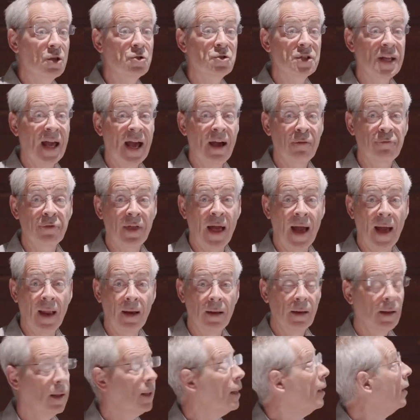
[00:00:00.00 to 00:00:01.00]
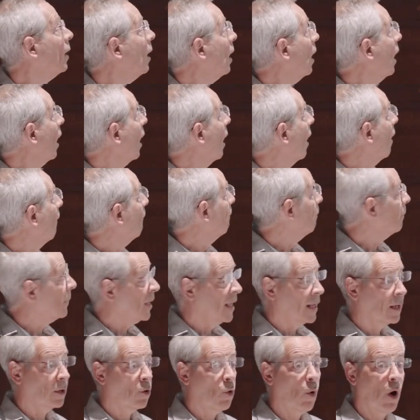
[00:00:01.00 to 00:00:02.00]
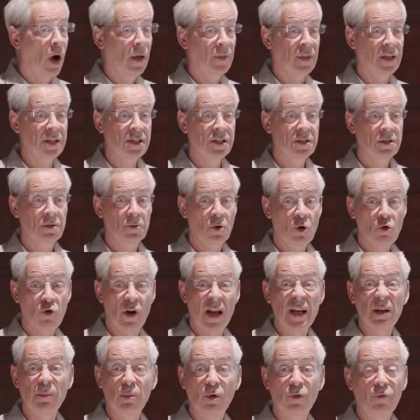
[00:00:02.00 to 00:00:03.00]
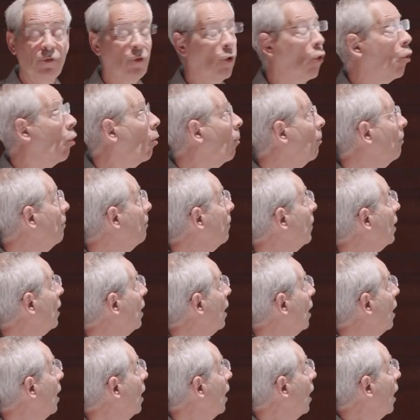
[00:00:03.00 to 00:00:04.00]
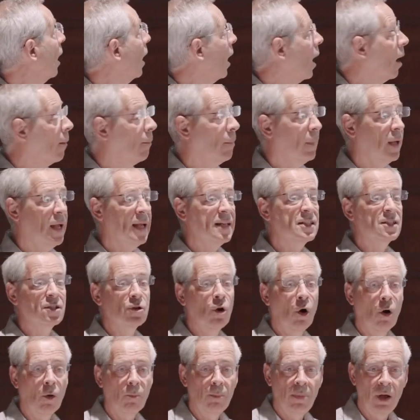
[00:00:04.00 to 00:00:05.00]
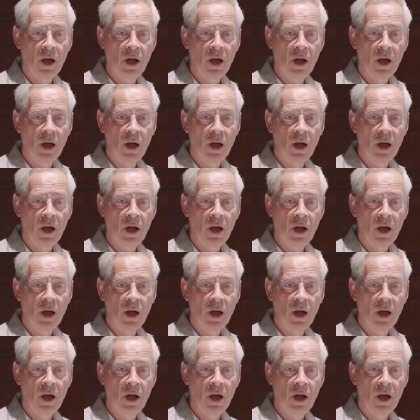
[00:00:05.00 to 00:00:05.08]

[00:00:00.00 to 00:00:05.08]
used to have that in quite this credible form. It's not